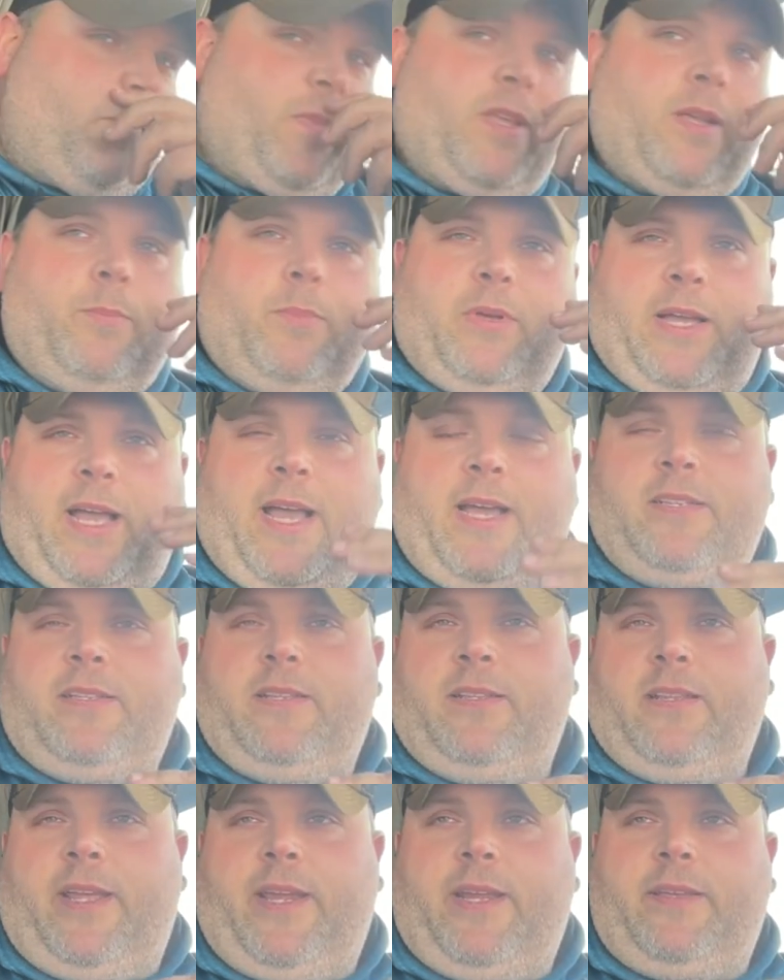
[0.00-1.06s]
But as
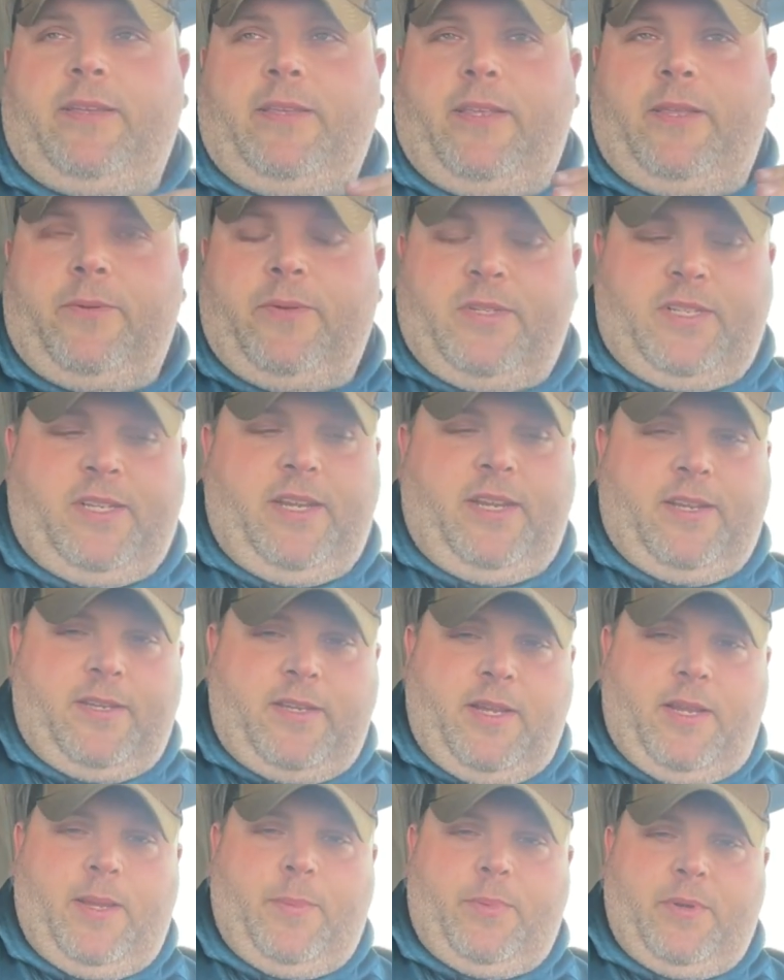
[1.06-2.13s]
in, like, you would see a
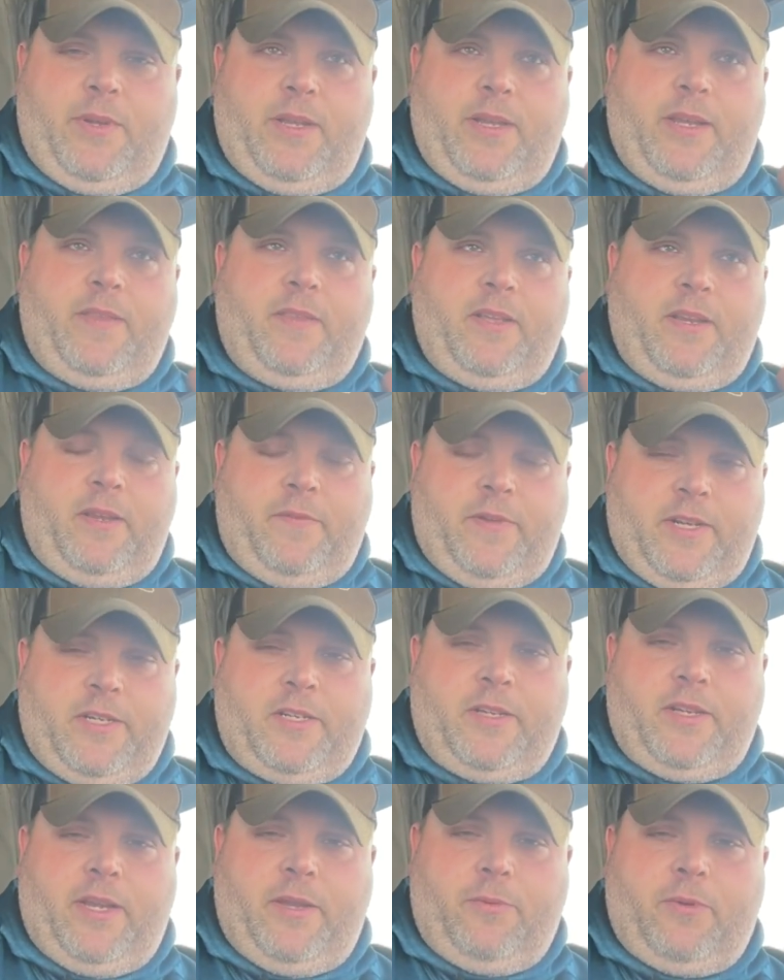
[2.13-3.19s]
dip and then
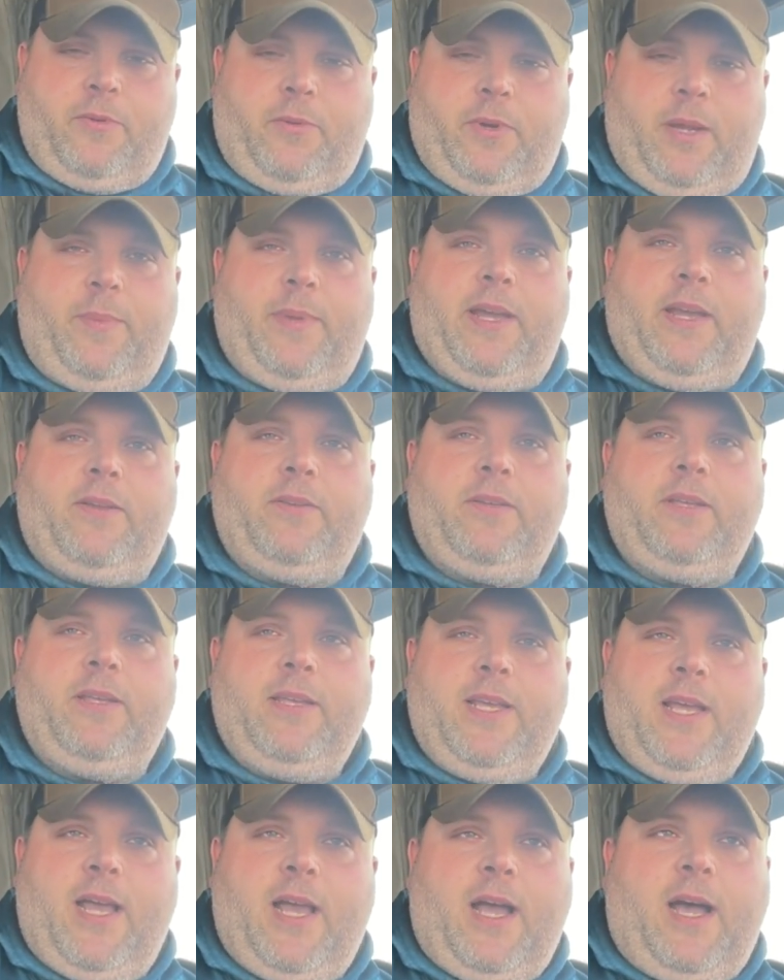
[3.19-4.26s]
eventually it would rebound.
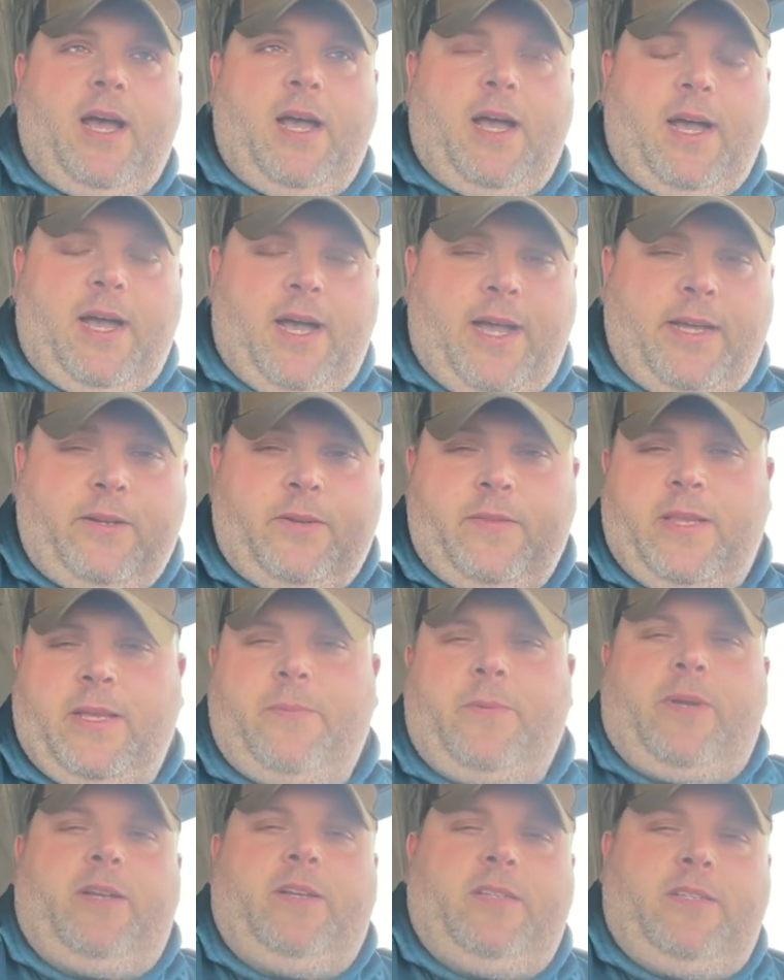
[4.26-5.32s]
I don't think
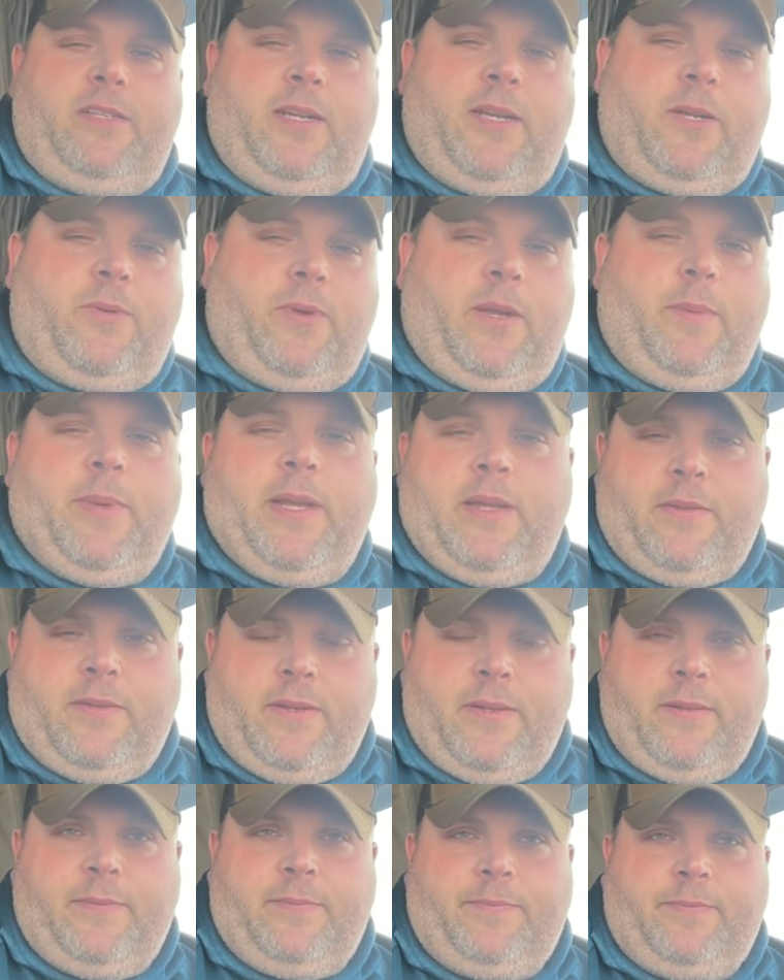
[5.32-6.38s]
we're going to see a rebound.
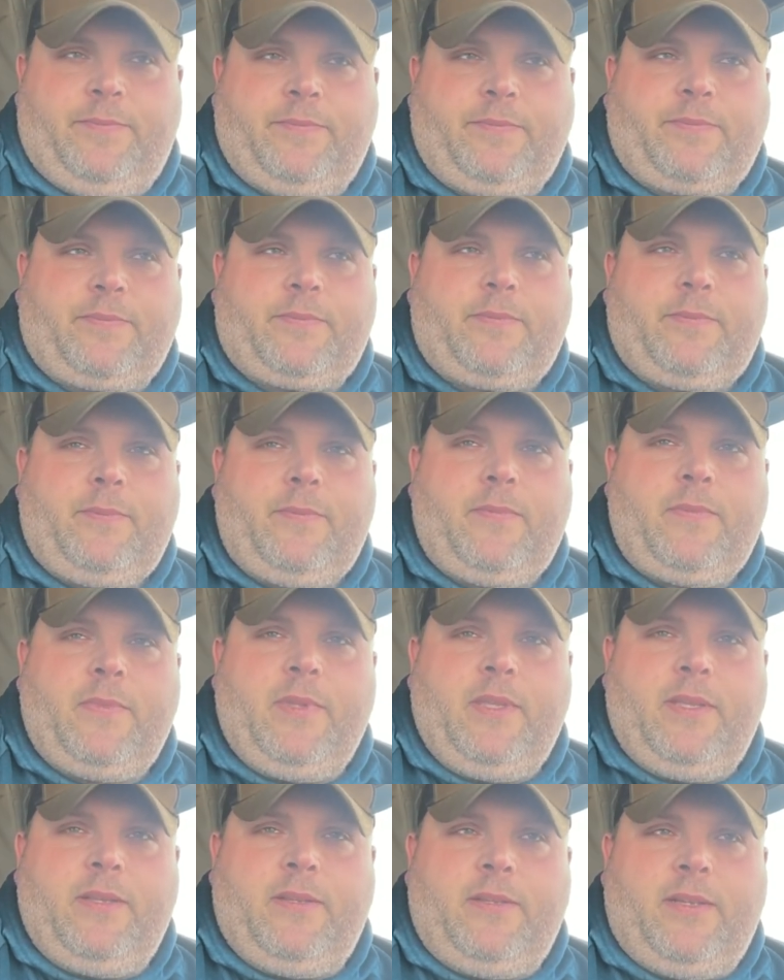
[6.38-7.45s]

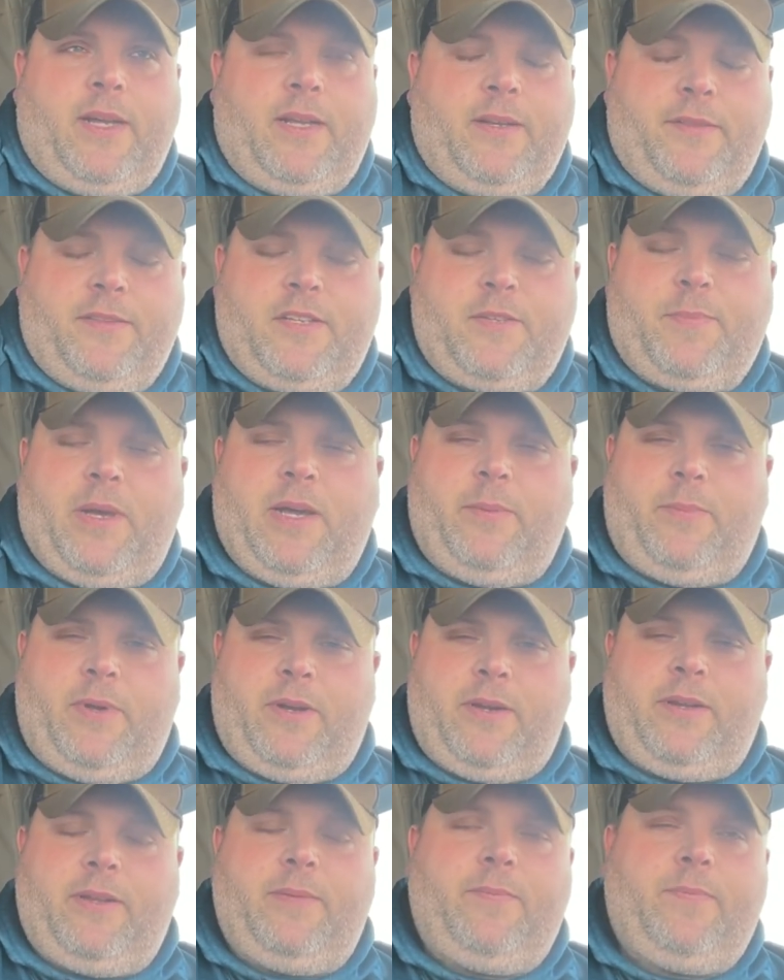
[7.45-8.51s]
Not on the spot
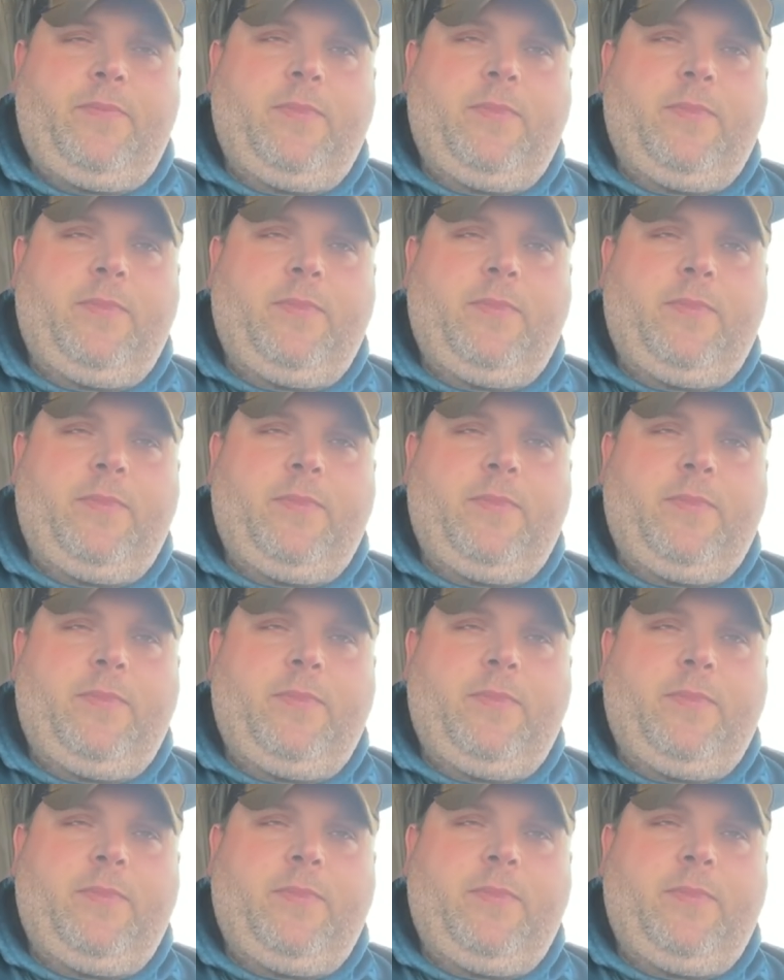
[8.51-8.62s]
market.